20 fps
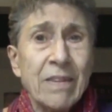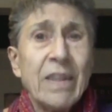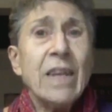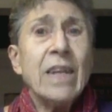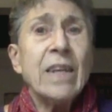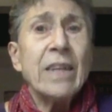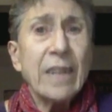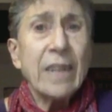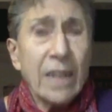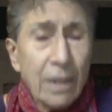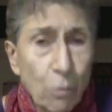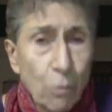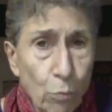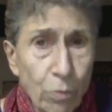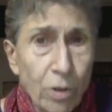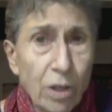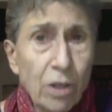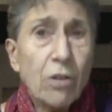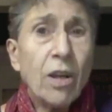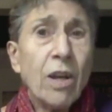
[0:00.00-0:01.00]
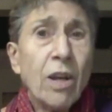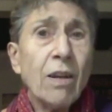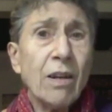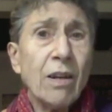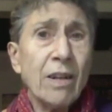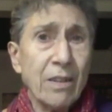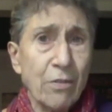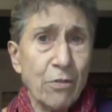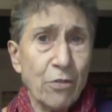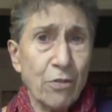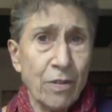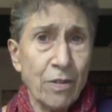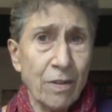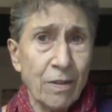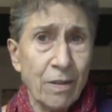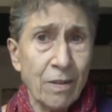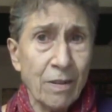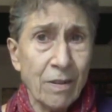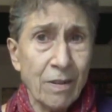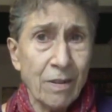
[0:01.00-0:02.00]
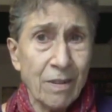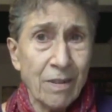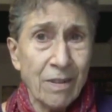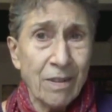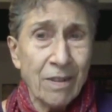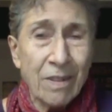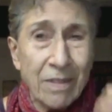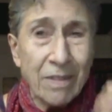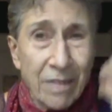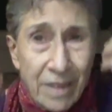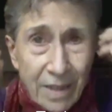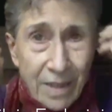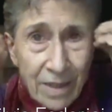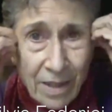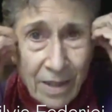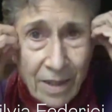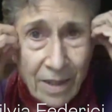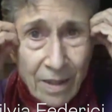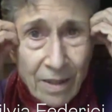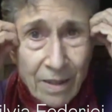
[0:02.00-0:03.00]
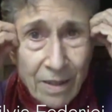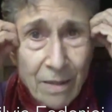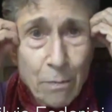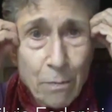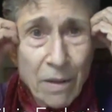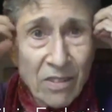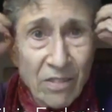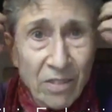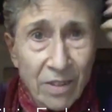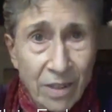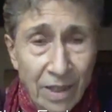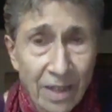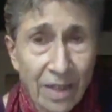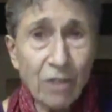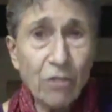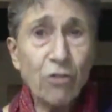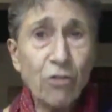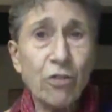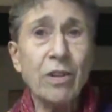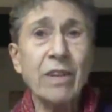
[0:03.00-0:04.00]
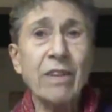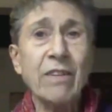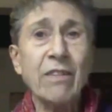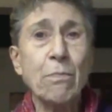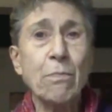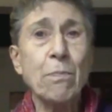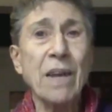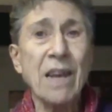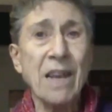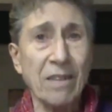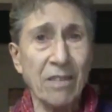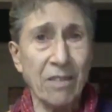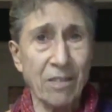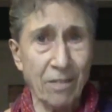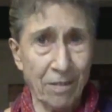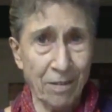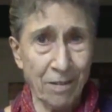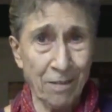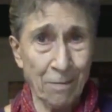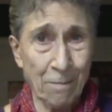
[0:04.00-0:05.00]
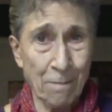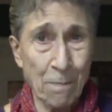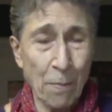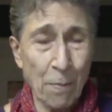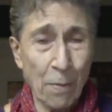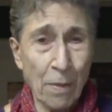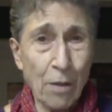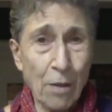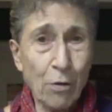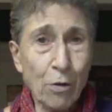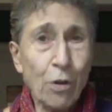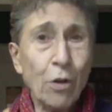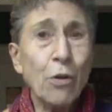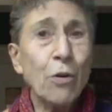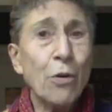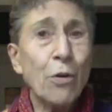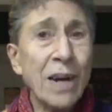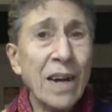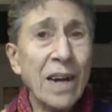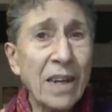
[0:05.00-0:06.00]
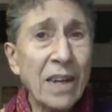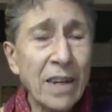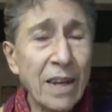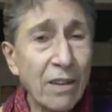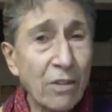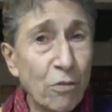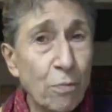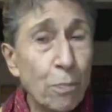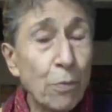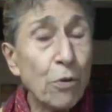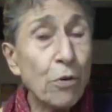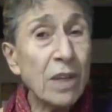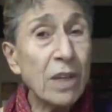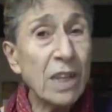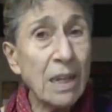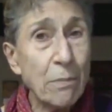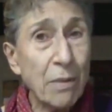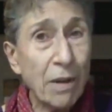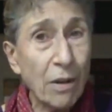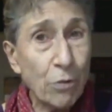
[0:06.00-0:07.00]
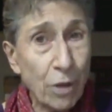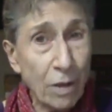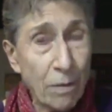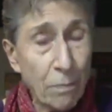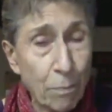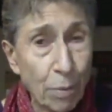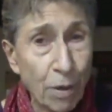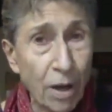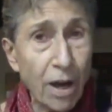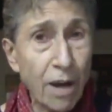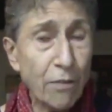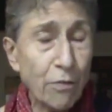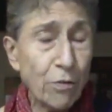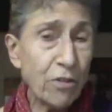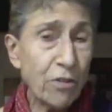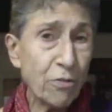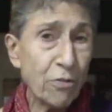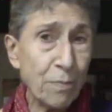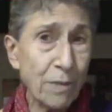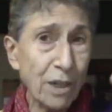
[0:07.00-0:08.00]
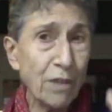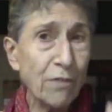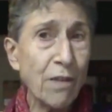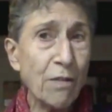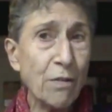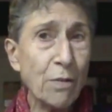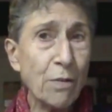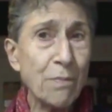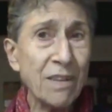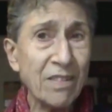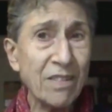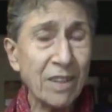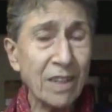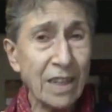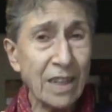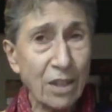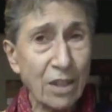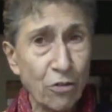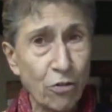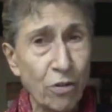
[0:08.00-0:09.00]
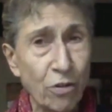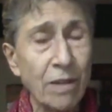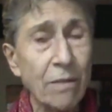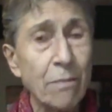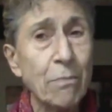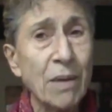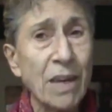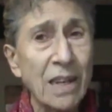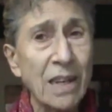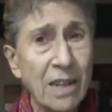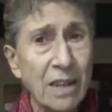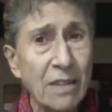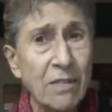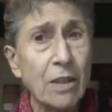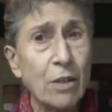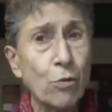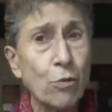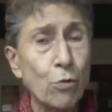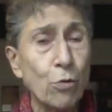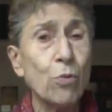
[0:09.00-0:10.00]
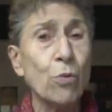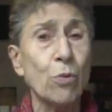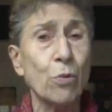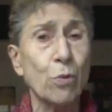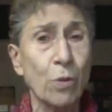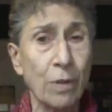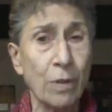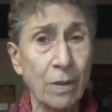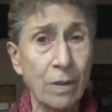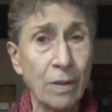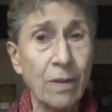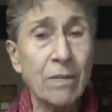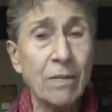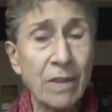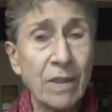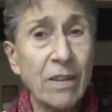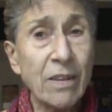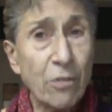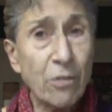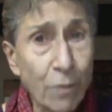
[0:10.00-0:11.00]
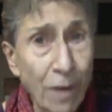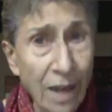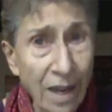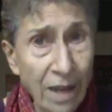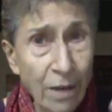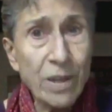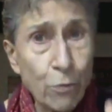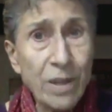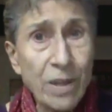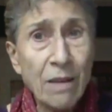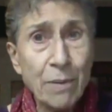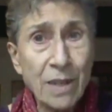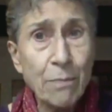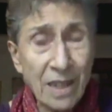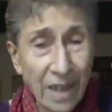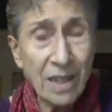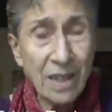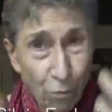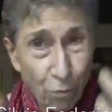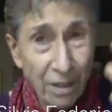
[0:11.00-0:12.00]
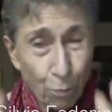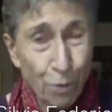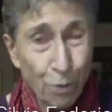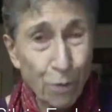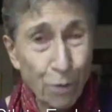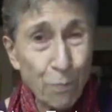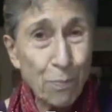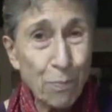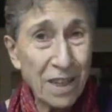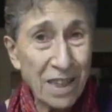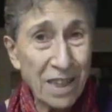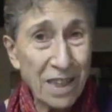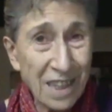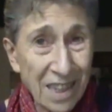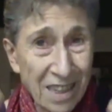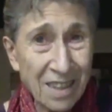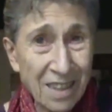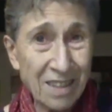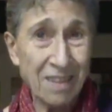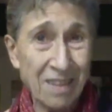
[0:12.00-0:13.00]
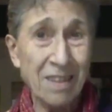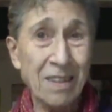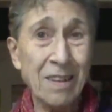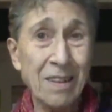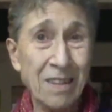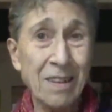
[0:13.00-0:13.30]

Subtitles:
they gain more knowledge, their imagination expands. Juana has spoken about the impoverishment of our imagination, and Benedict too. That's right, we are being expropriated.